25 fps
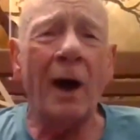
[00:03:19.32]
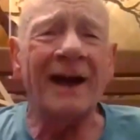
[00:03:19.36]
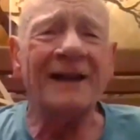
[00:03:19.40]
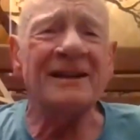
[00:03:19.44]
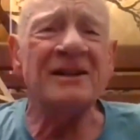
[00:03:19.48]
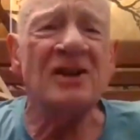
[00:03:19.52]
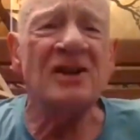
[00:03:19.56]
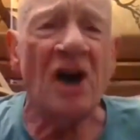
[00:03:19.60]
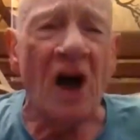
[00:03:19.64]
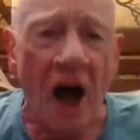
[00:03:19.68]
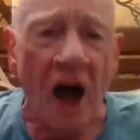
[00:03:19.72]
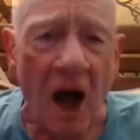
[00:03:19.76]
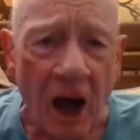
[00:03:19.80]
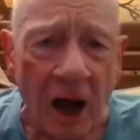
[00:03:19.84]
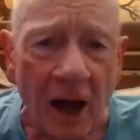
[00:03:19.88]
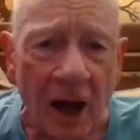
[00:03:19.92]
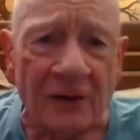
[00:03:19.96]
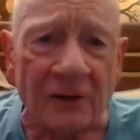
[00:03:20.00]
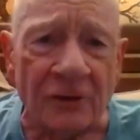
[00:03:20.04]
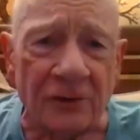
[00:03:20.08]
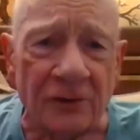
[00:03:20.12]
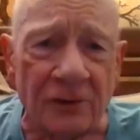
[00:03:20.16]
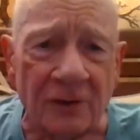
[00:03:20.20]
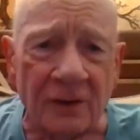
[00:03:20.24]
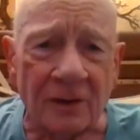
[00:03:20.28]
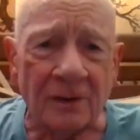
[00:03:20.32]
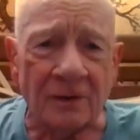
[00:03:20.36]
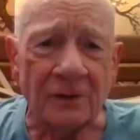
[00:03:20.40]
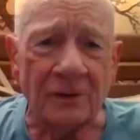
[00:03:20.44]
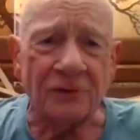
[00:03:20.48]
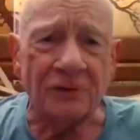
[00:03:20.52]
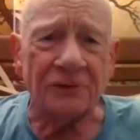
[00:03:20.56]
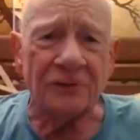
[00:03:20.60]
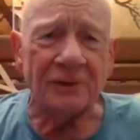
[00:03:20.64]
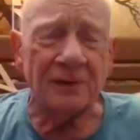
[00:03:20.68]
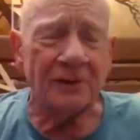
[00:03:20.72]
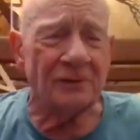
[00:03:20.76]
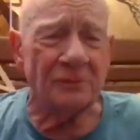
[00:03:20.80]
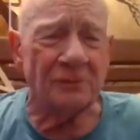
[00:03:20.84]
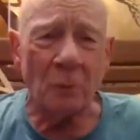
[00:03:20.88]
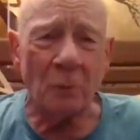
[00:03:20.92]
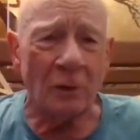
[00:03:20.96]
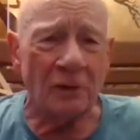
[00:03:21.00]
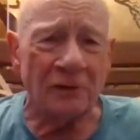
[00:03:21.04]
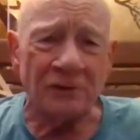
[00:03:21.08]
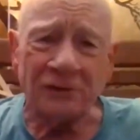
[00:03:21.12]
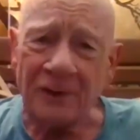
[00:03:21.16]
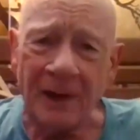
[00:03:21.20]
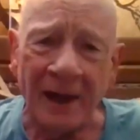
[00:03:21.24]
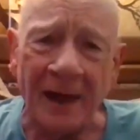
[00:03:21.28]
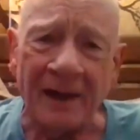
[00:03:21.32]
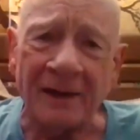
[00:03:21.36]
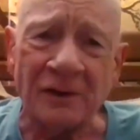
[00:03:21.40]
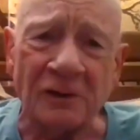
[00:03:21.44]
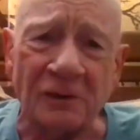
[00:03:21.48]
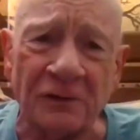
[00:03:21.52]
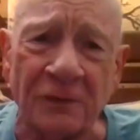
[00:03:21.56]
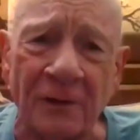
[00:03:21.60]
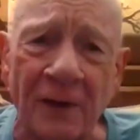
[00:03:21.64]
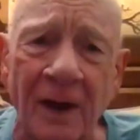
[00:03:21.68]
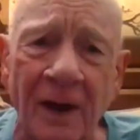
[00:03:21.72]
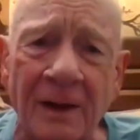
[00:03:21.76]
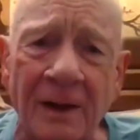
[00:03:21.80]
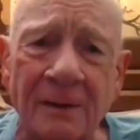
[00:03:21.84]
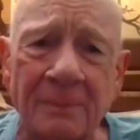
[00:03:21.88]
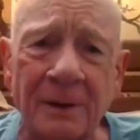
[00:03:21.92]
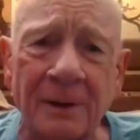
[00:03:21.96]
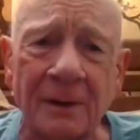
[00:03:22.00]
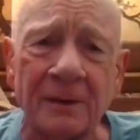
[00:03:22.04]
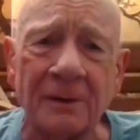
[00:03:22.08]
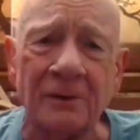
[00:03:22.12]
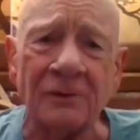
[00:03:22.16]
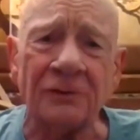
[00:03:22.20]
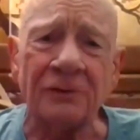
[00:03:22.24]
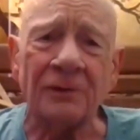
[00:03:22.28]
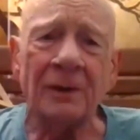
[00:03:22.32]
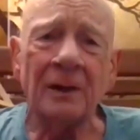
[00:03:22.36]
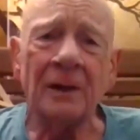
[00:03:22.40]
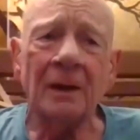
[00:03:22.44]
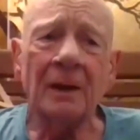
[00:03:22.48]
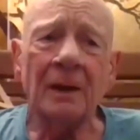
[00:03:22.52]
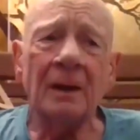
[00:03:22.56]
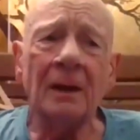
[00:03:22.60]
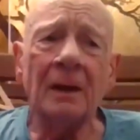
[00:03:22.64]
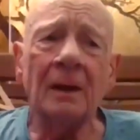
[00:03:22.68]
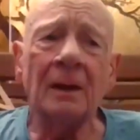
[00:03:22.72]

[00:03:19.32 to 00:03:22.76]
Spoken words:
why not, you see, is more satisfying, because